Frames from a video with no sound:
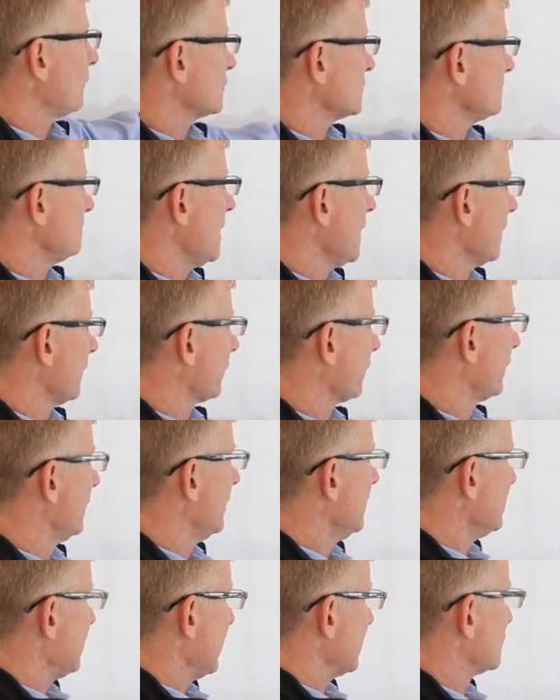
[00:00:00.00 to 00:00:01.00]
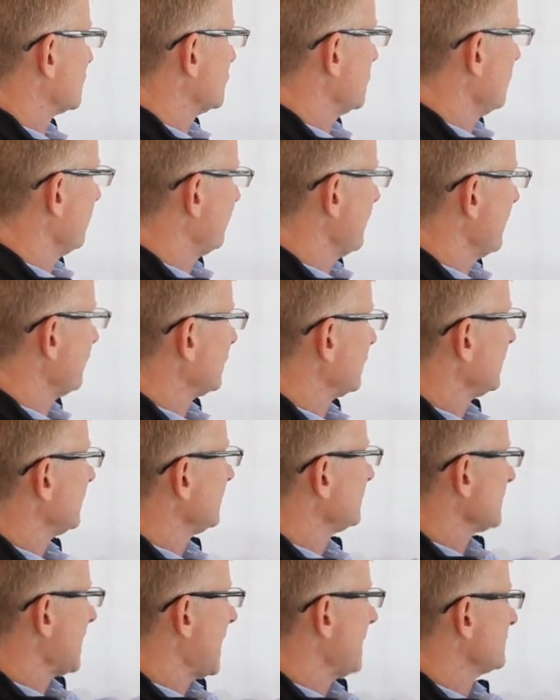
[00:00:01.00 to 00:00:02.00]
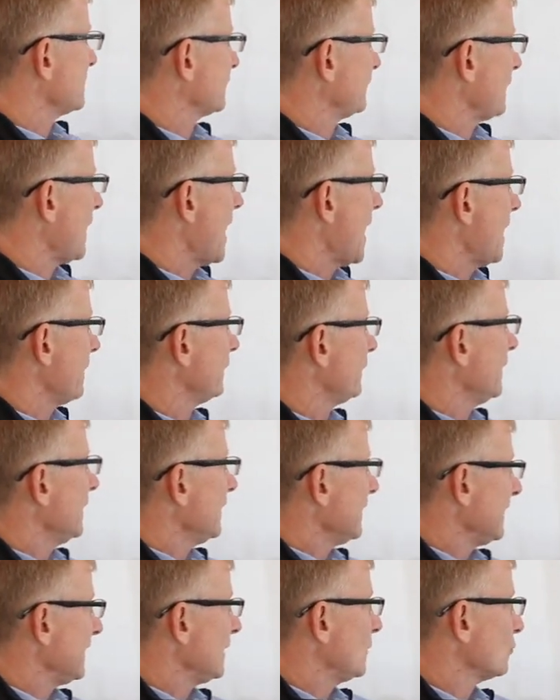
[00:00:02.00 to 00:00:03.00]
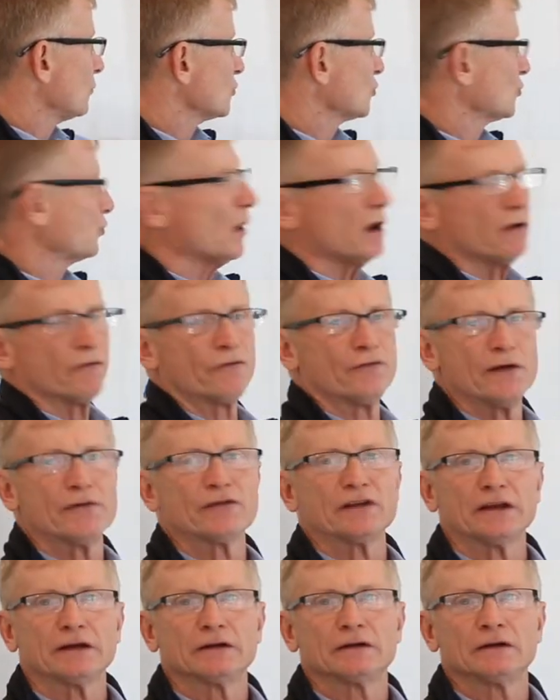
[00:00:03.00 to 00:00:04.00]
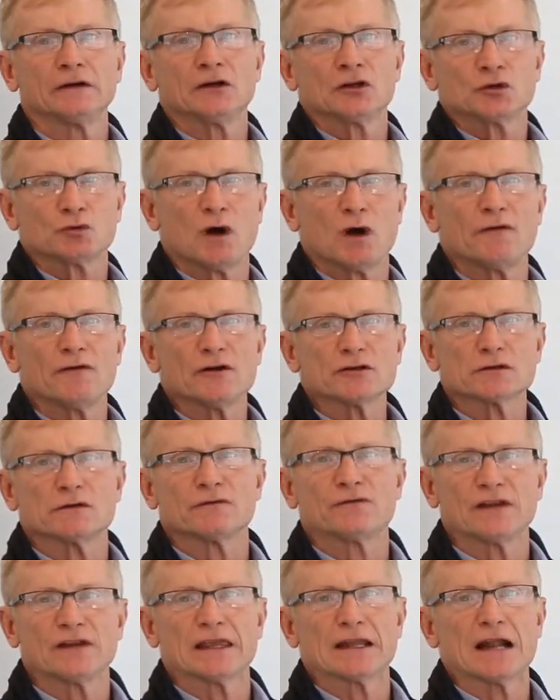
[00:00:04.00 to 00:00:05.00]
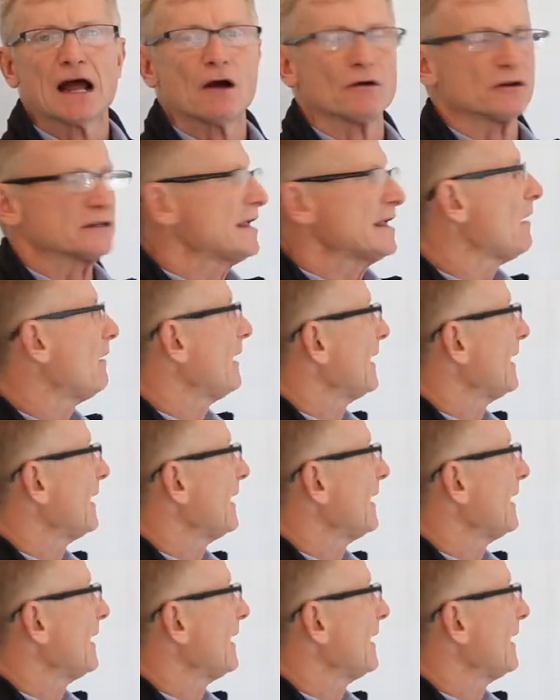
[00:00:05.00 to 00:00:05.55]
a month, that's 250 times 5 equals $1,250. $1,250. Now I